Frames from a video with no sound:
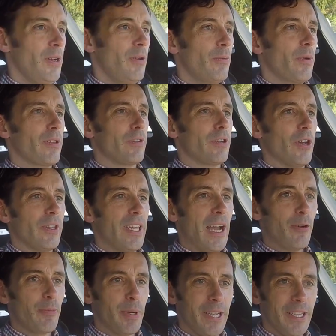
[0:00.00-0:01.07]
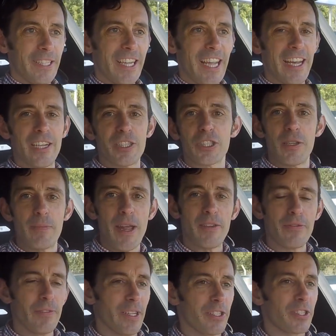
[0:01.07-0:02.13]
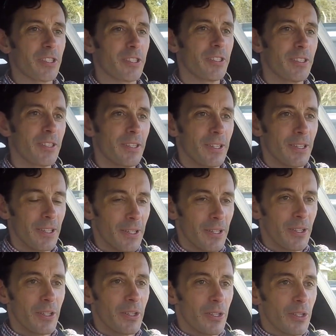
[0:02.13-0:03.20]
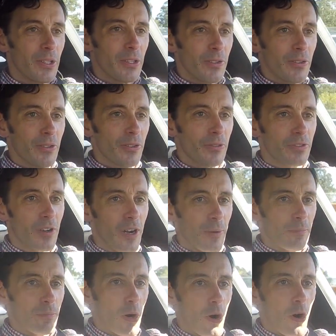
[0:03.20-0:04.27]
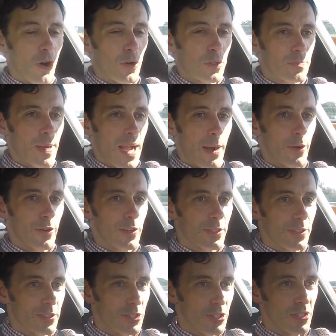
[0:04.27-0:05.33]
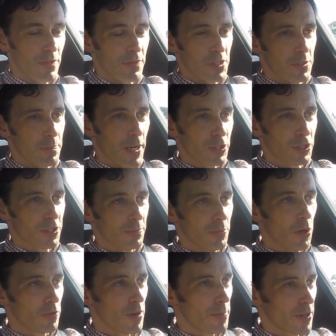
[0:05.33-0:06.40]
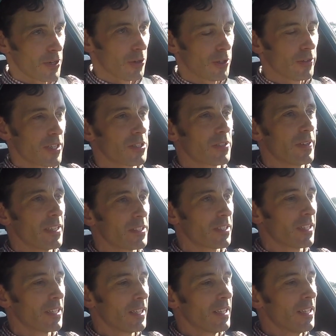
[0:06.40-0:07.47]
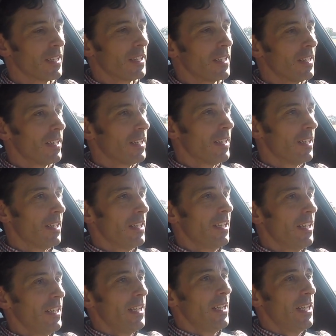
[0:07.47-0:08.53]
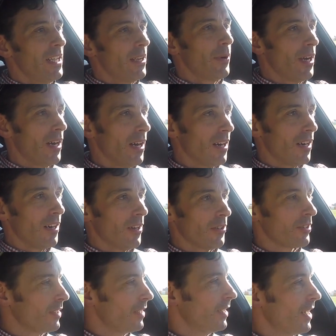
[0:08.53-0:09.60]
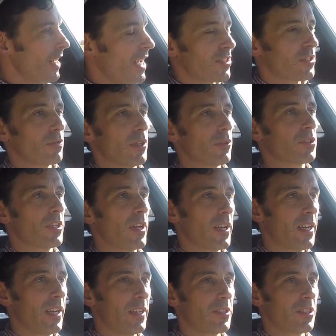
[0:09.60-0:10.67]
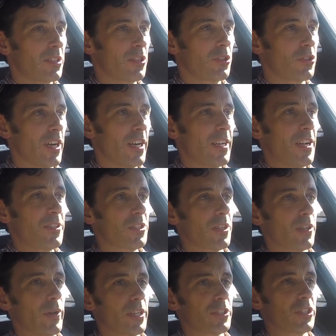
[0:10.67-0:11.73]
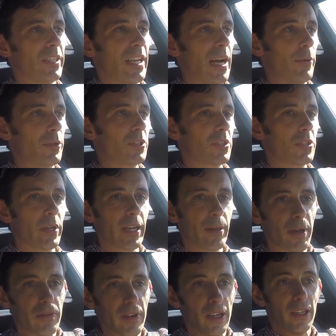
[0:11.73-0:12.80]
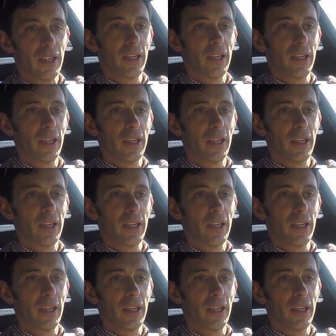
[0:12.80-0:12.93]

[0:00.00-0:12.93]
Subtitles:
whether or not the Alpine can actually benefit from more horsepower and stiffer suspension and more rubber and all the rest of it, here we are on Estoril circuit to try and answer the question. Now we're just doing a bit of a